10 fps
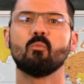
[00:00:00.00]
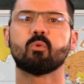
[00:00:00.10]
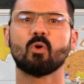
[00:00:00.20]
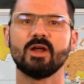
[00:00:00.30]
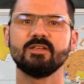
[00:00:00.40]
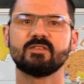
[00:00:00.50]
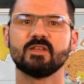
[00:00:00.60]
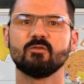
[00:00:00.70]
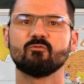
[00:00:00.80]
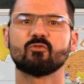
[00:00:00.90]
Praise
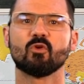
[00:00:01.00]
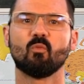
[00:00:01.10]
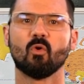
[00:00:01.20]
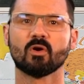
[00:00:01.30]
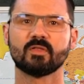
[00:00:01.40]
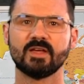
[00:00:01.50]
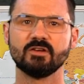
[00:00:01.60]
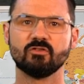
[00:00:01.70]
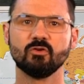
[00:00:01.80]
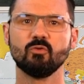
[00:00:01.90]
them for the work they
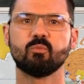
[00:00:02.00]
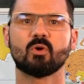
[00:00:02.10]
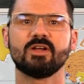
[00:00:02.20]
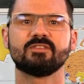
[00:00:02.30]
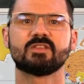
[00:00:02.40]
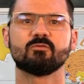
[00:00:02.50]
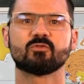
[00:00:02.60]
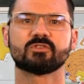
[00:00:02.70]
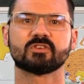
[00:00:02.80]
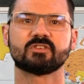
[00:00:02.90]
do. Praise them
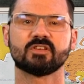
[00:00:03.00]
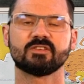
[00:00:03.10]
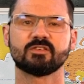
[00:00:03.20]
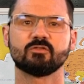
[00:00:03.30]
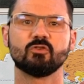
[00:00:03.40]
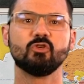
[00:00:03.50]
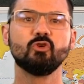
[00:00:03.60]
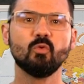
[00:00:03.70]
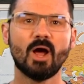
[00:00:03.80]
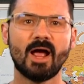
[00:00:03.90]
for successes
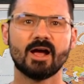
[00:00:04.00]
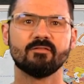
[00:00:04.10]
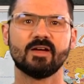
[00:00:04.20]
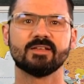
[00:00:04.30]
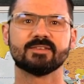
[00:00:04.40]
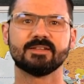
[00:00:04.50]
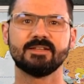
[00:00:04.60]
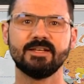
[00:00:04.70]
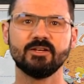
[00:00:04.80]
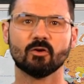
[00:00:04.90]
you have as a
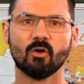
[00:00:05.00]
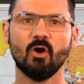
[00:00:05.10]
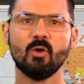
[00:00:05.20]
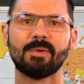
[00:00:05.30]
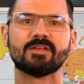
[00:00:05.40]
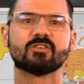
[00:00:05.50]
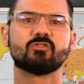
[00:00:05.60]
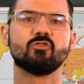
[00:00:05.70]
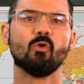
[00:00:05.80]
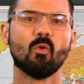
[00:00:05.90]
leader because
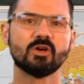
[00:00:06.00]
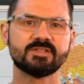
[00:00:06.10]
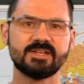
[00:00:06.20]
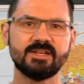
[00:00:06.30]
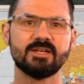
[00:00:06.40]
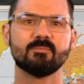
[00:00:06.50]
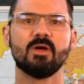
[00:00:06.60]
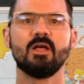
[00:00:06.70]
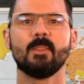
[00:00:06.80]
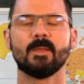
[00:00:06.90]
it's your
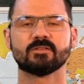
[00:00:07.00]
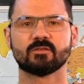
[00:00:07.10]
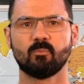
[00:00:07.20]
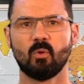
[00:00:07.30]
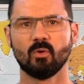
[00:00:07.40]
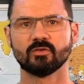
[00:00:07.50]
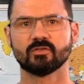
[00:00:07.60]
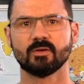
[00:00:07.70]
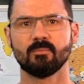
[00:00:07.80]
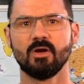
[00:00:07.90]
team that
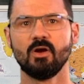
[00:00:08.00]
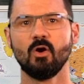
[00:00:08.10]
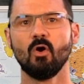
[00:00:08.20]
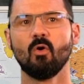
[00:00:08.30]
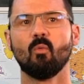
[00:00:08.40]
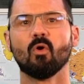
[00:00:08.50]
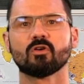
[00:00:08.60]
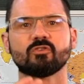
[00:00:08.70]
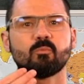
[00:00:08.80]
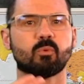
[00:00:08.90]
supports them.
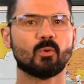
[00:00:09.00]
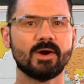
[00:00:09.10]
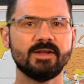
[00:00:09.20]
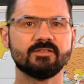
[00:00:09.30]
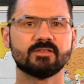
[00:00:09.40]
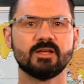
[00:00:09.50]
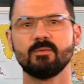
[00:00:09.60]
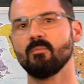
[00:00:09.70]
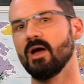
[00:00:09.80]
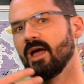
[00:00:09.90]
Work to praise
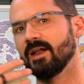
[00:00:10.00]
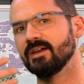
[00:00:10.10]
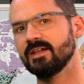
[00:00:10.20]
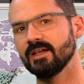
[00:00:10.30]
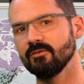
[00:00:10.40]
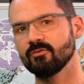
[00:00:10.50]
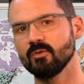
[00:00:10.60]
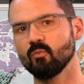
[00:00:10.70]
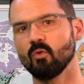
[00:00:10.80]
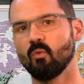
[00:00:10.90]
them and give
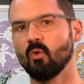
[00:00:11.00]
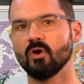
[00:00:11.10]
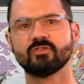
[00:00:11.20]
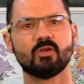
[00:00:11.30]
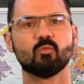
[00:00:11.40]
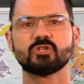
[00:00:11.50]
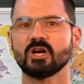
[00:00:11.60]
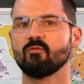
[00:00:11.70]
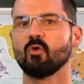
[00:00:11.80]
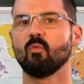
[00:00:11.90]
them rewards in
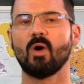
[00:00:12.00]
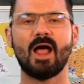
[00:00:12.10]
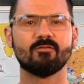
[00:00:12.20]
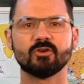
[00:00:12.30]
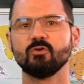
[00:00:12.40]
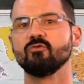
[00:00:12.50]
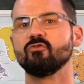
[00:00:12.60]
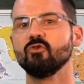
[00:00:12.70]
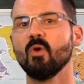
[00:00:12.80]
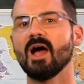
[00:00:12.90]
whichever
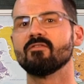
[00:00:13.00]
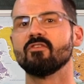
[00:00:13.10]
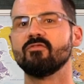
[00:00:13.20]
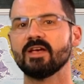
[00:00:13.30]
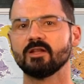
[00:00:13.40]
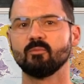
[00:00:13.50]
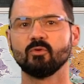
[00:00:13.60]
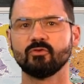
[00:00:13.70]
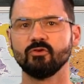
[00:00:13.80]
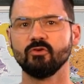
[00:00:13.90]
avenues you have
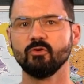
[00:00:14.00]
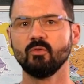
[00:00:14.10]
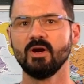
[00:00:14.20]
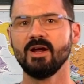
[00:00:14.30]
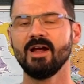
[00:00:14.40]
available to you